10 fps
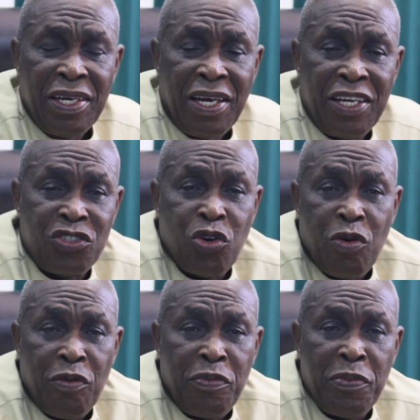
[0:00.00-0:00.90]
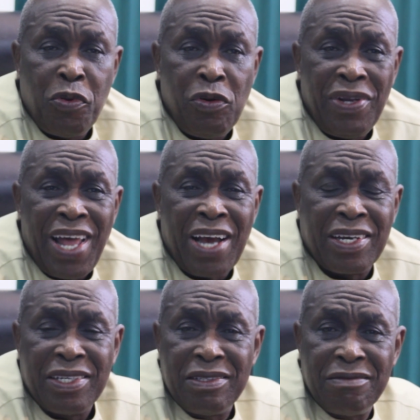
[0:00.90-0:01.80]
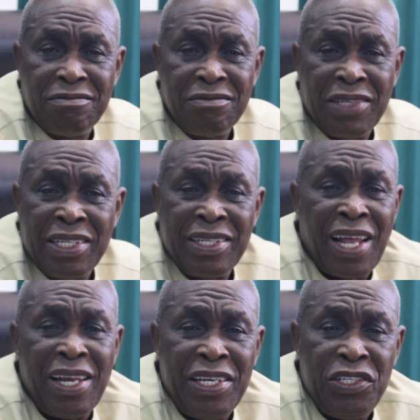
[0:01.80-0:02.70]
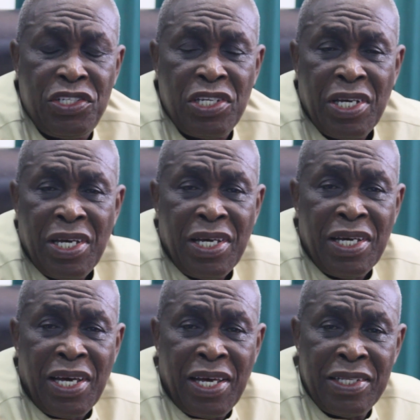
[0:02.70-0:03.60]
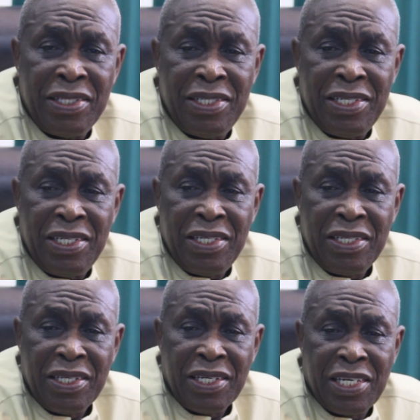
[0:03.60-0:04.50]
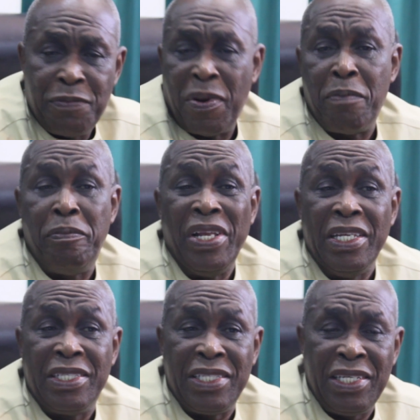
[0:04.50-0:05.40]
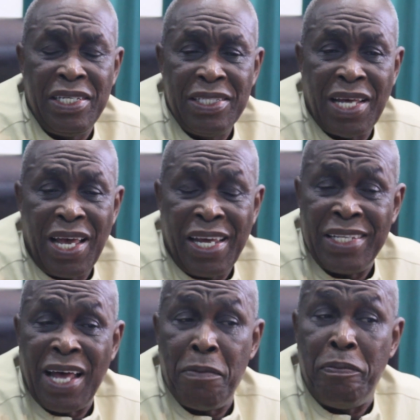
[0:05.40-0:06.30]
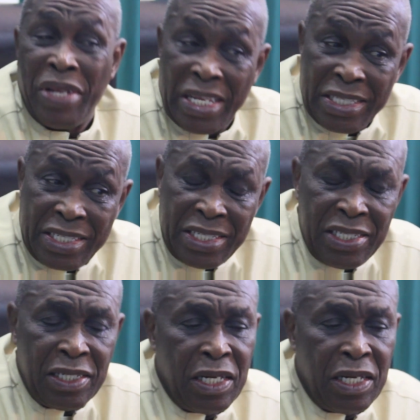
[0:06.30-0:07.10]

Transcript: And so people lack the knowledge and the capability and the ability